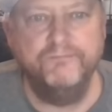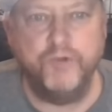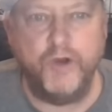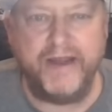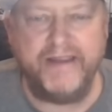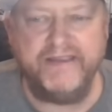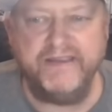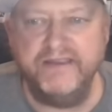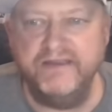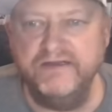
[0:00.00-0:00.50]

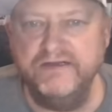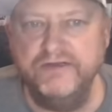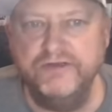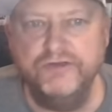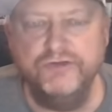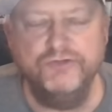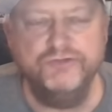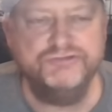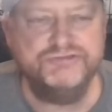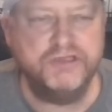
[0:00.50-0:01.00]
Breaking
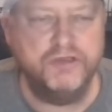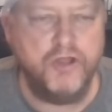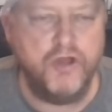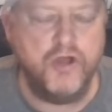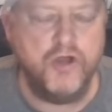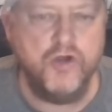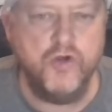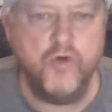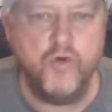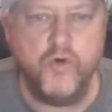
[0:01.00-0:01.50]
news,
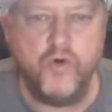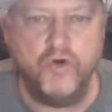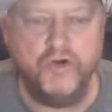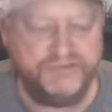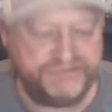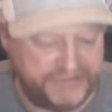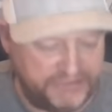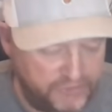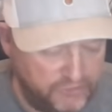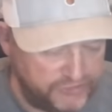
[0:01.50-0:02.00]

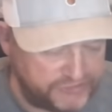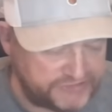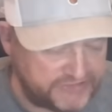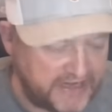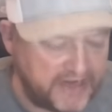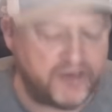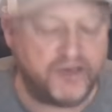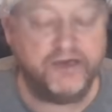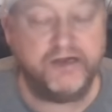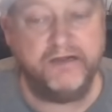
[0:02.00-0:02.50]
Longhorns, it looks
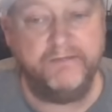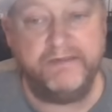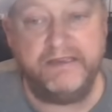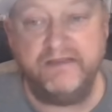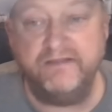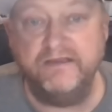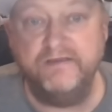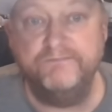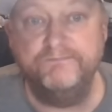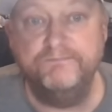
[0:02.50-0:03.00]
like, are going to be
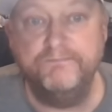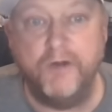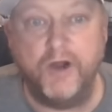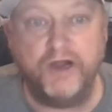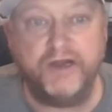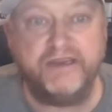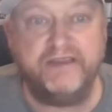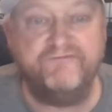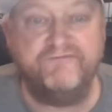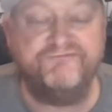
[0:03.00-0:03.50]
in the
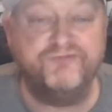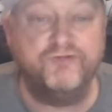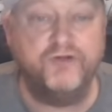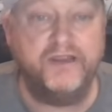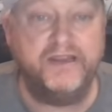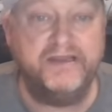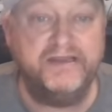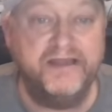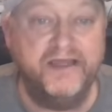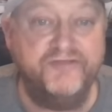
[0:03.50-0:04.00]
market for
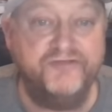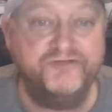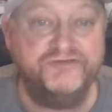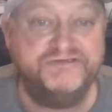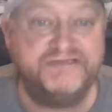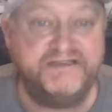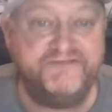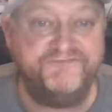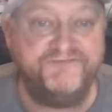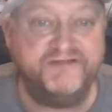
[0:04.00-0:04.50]
another
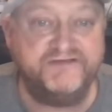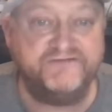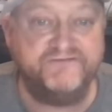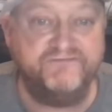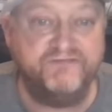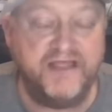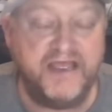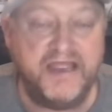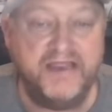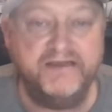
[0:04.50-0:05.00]
defensive
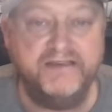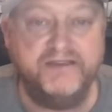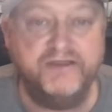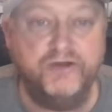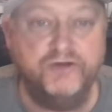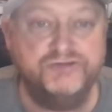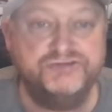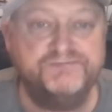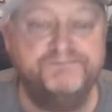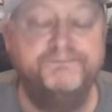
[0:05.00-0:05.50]
line
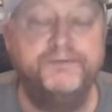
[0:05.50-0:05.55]
coach.